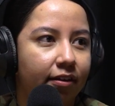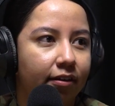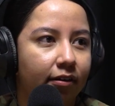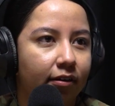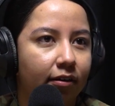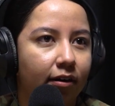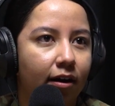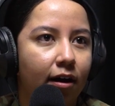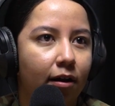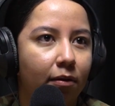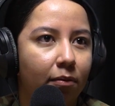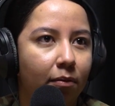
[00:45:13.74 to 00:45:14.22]
The
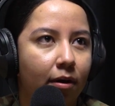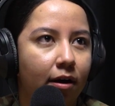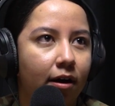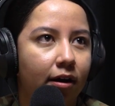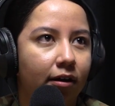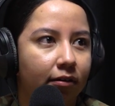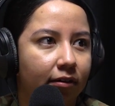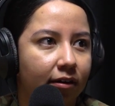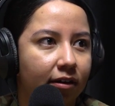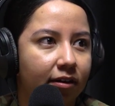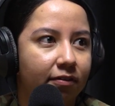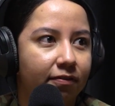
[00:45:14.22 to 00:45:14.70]
crawl
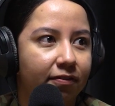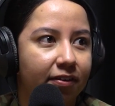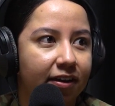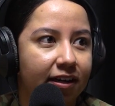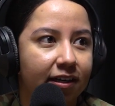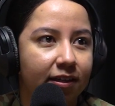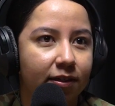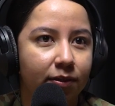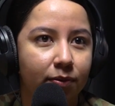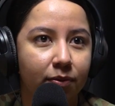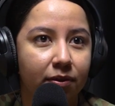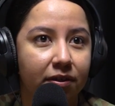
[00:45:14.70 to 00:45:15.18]
walk run
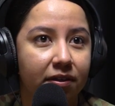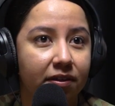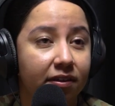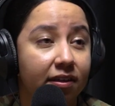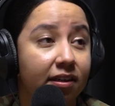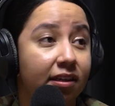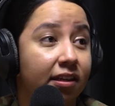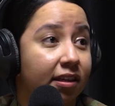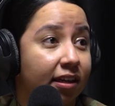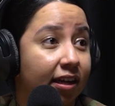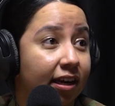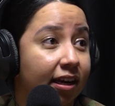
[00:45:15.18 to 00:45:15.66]
phase was
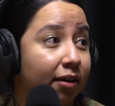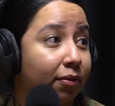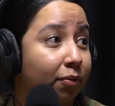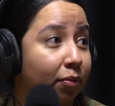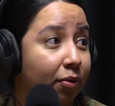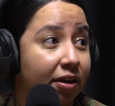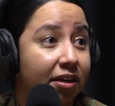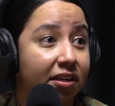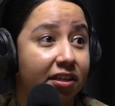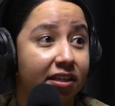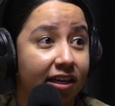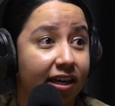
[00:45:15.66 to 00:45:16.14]
in like
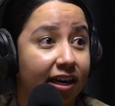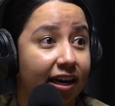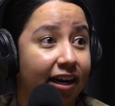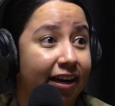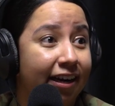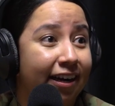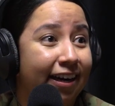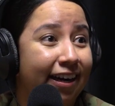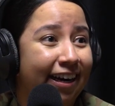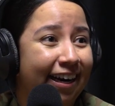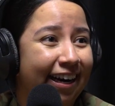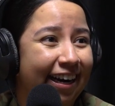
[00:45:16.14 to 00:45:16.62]
one day.
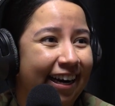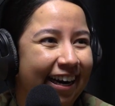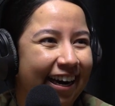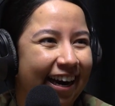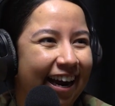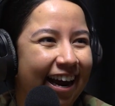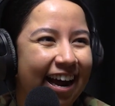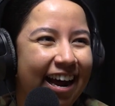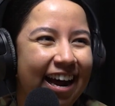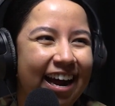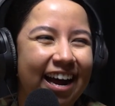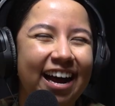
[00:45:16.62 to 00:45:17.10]

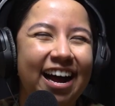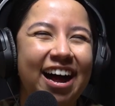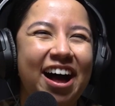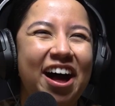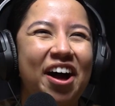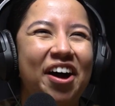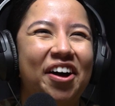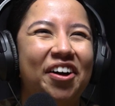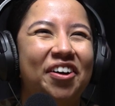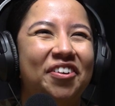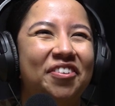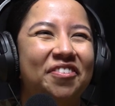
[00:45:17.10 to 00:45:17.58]

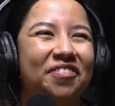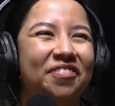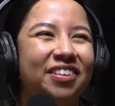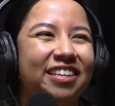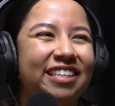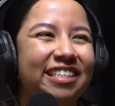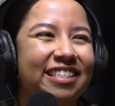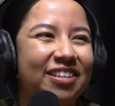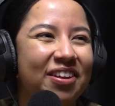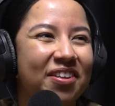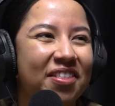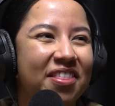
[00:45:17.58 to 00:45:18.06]

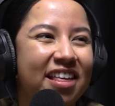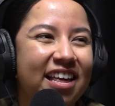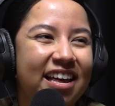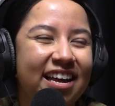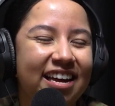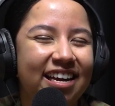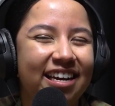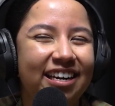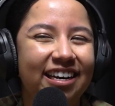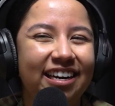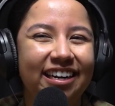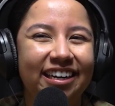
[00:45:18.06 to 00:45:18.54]
So
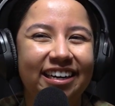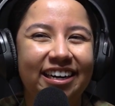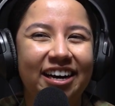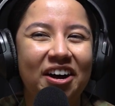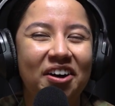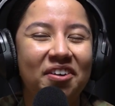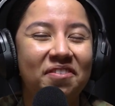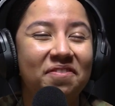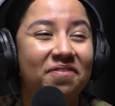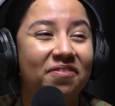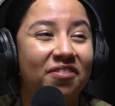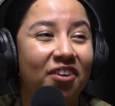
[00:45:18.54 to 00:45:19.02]
then
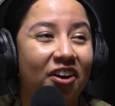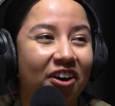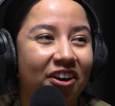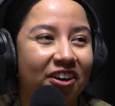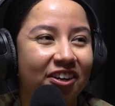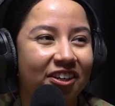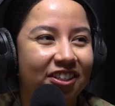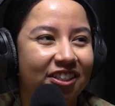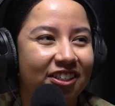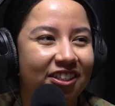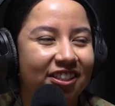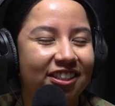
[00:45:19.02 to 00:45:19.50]
come
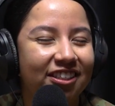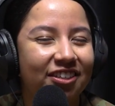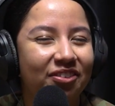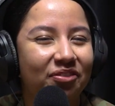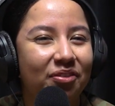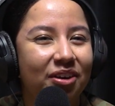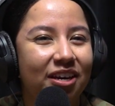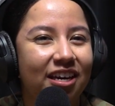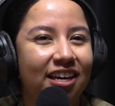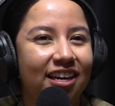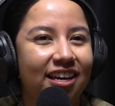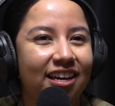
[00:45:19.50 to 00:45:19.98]
March,
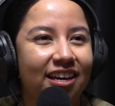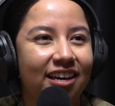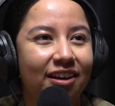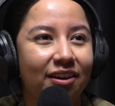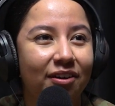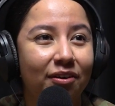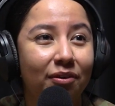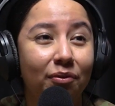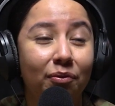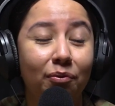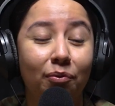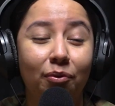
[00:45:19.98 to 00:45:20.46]

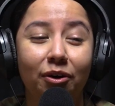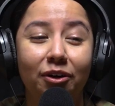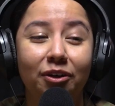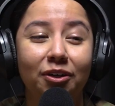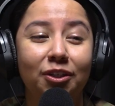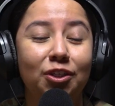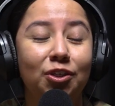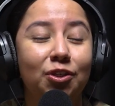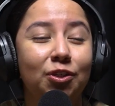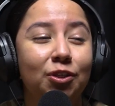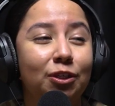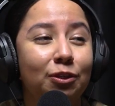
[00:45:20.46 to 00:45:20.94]
we were
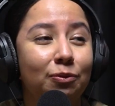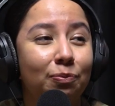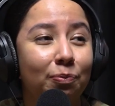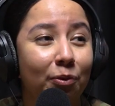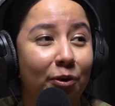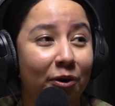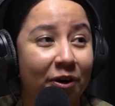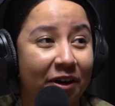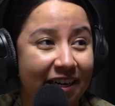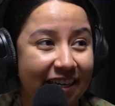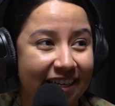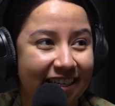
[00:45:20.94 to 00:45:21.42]

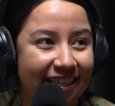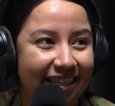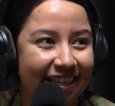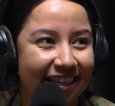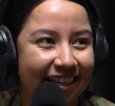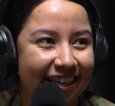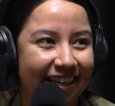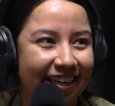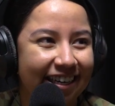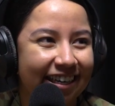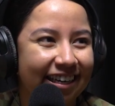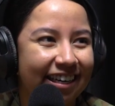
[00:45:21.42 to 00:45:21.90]

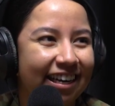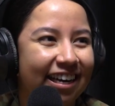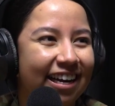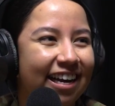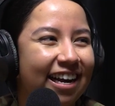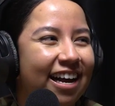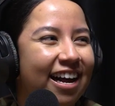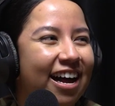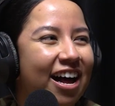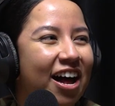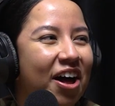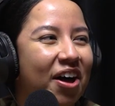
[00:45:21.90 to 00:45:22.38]
sprinting.
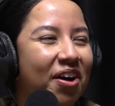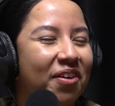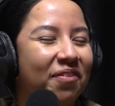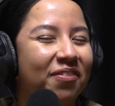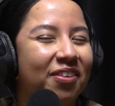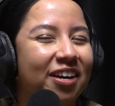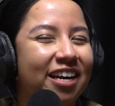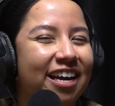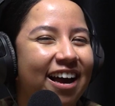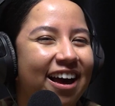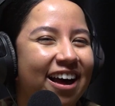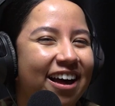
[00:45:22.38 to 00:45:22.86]

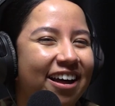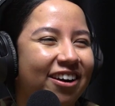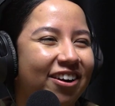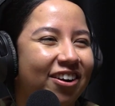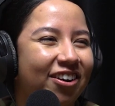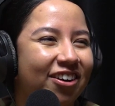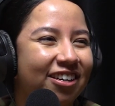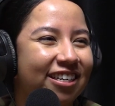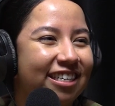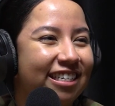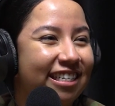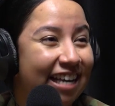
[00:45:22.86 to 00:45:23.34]
We had
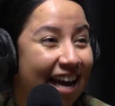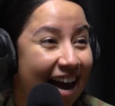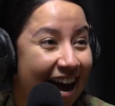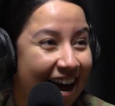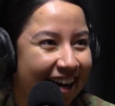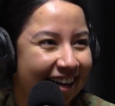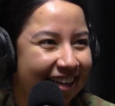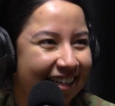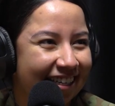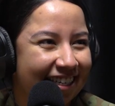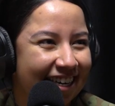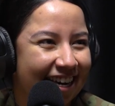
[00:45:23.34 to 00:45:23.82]
our
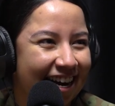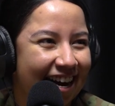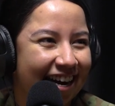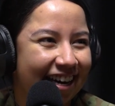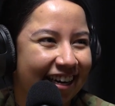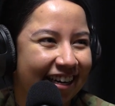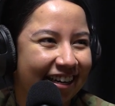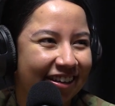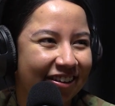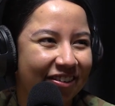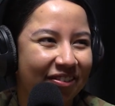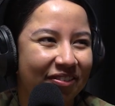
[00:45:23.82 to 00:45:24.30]
tack
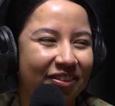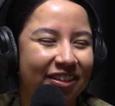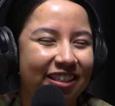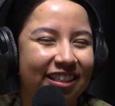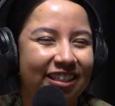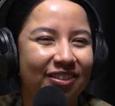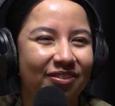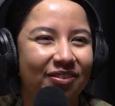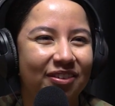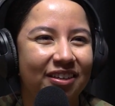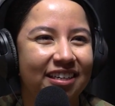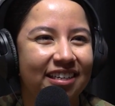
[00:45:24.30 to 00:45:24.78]
attack,
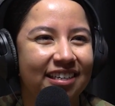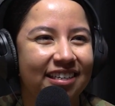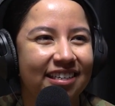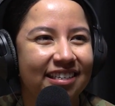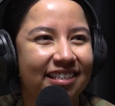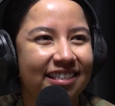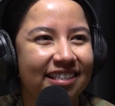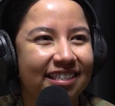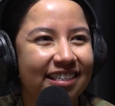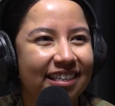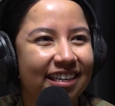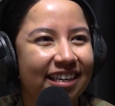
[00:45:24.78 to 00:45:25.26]
which
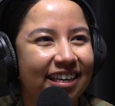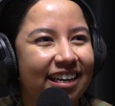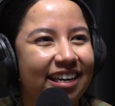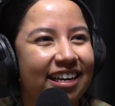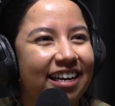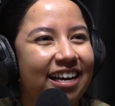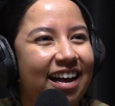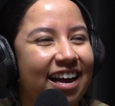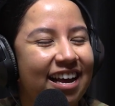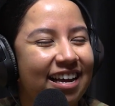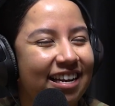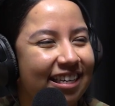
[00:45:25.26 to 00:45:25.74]
was
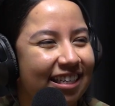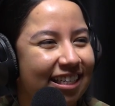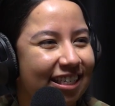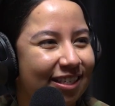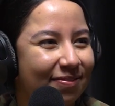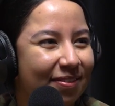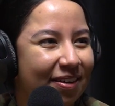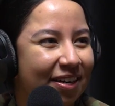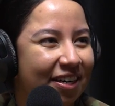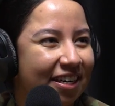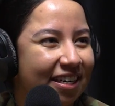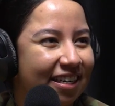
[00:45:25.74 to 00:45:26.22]
an
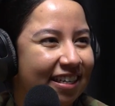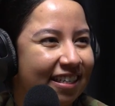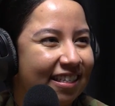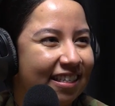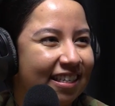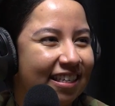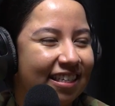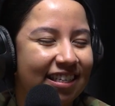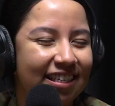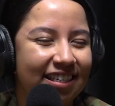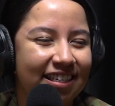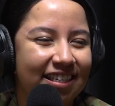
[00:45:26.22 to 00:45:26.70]

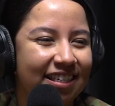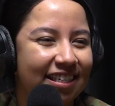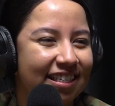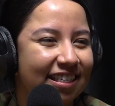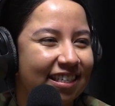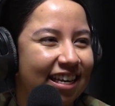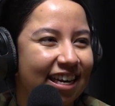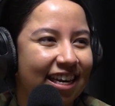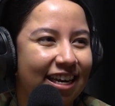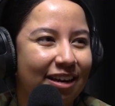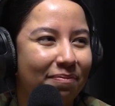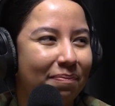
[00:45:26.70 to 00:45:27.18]
experience. It's
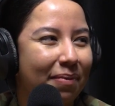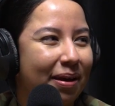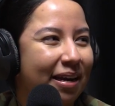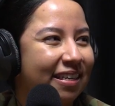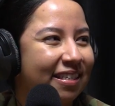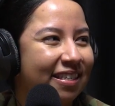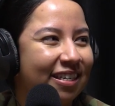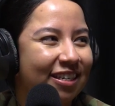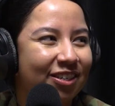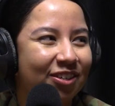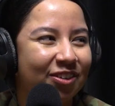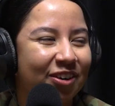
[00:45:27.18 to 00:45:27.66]
just like
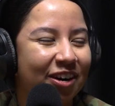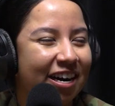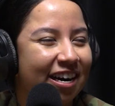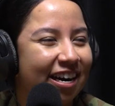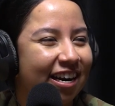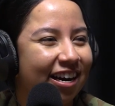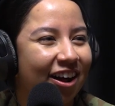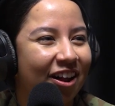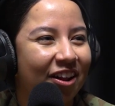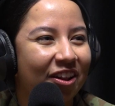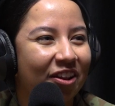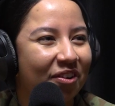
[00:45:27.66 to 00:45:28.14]
basic
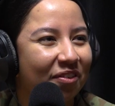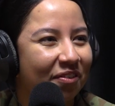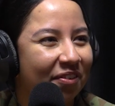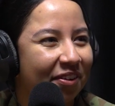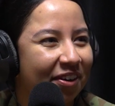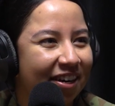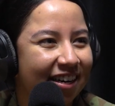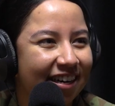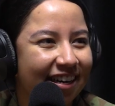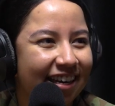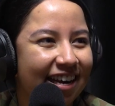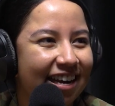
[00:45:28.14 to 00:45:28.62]
training all
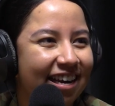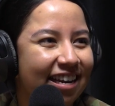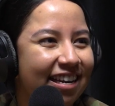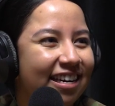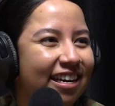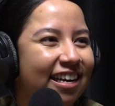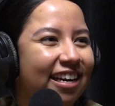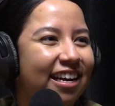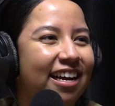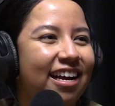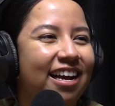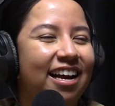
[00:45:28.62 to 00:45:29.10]
over again.